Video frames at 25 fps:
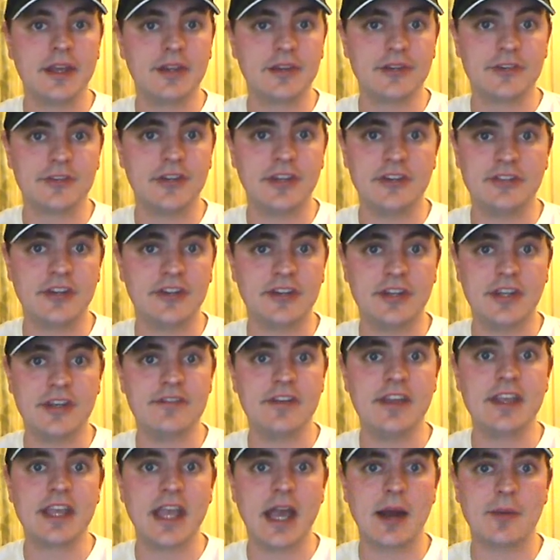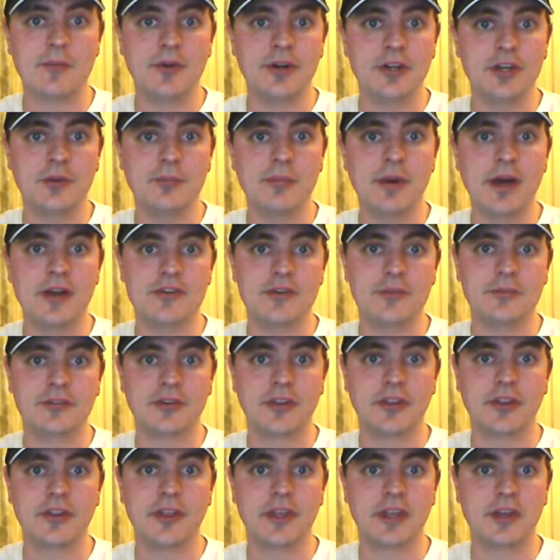CCTV camera in your bedroom
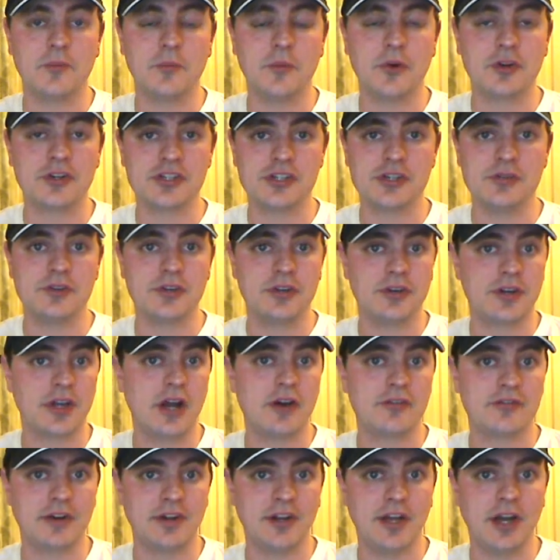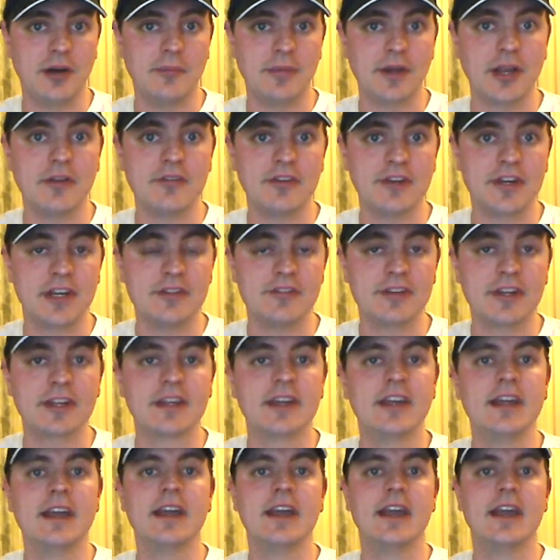so that they can watch you and your girlfriend humping of an evening.